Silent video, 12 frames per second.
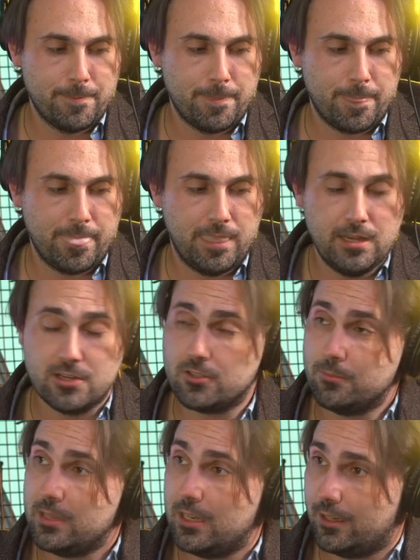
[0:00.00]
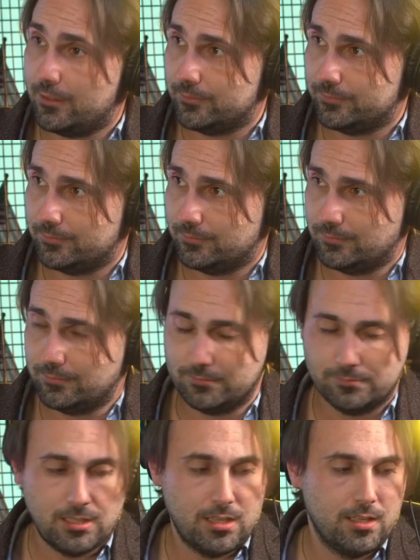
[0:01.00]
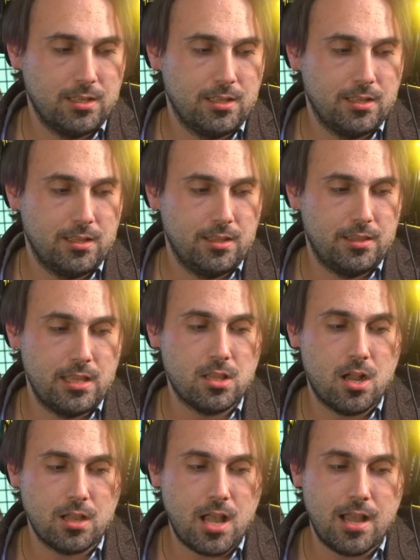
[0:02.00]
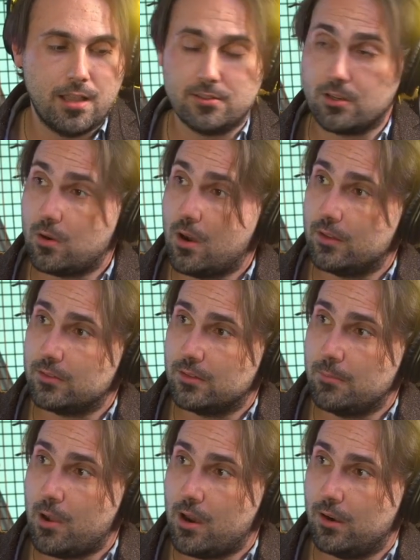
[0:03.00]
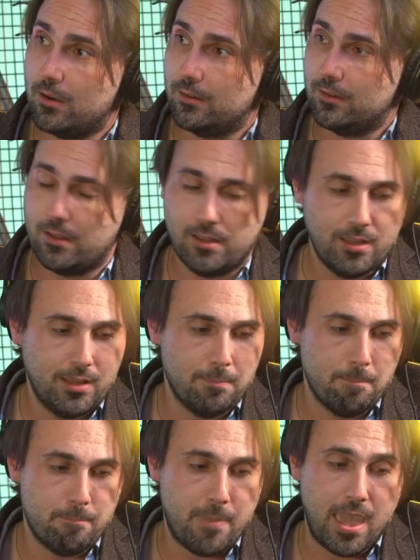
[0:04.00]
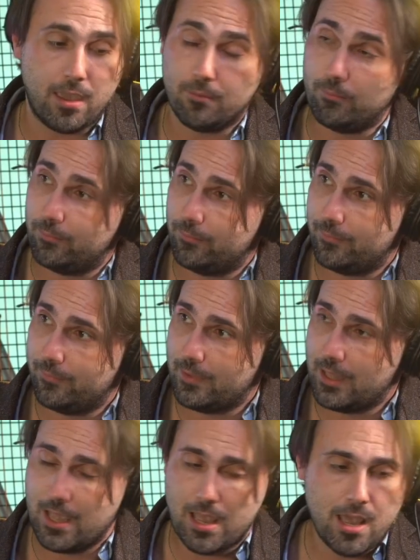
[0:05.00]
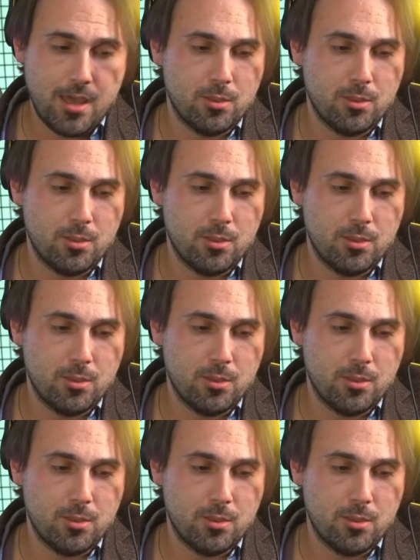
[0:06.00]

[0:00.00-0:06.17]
The initial meeting. They lock eyes across the bar, and bam, the